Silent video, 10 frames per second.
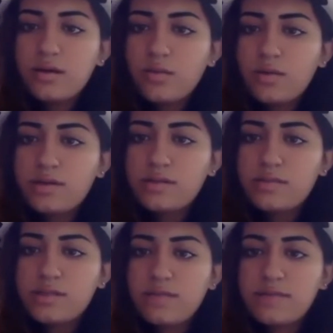What are some
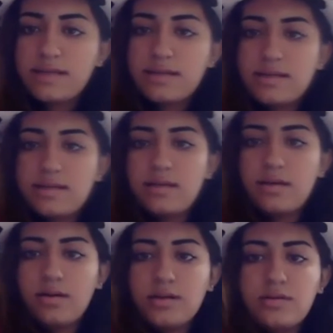service ideas that
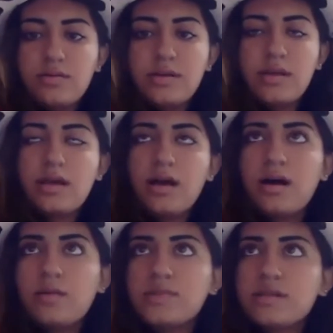y'all are doing?
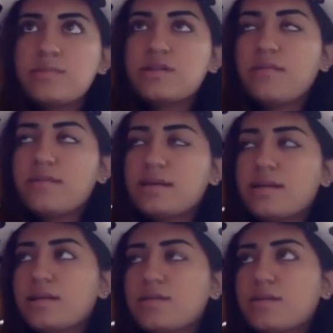Some service
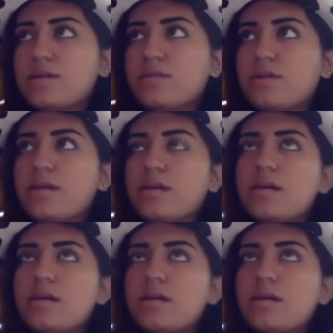ideas we're doing.